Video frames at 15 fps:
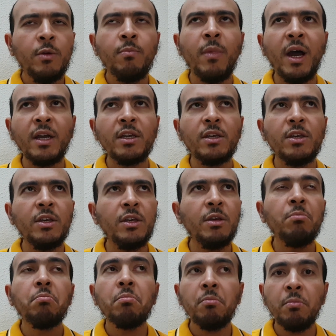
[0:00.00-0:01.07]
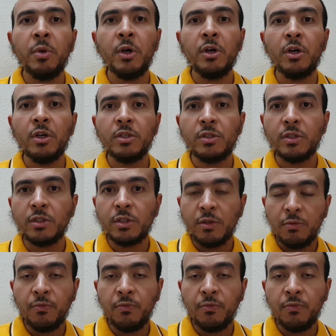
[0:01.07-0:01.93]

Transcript: monkey, birds,